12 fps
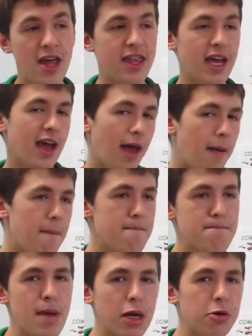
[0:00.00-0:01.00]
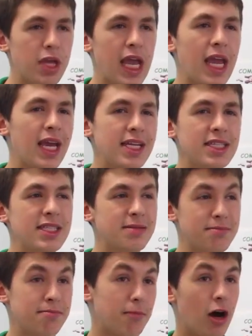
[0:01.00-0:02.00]
that metal cans
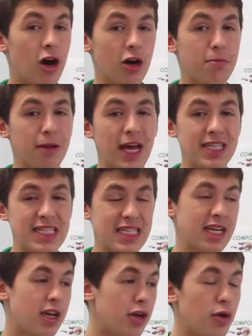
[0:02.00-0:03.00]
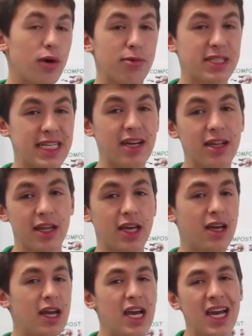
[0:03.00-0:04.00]
and hard plastic can go in recycling,
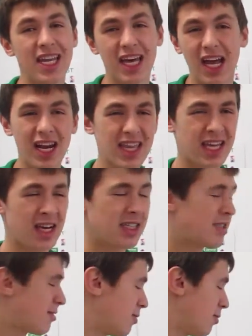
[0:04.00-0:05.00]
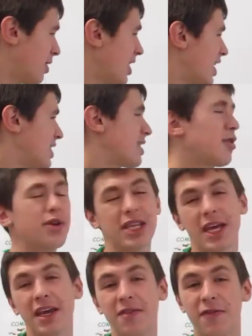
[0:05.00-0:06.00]
and that anything else really has to go in
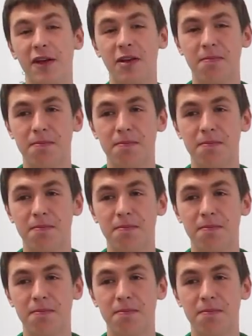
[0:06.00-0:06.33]
landfill.